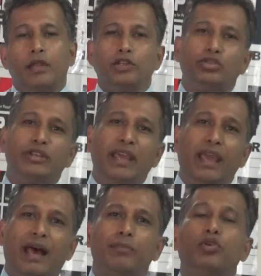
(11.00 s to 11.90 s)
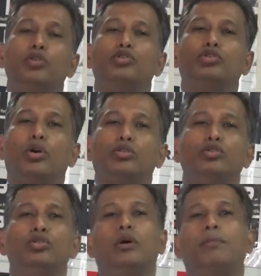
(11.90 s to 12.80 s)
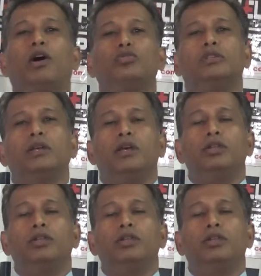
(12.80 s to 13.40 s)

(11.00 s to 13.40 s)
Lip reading: Today I'm going to talk to you about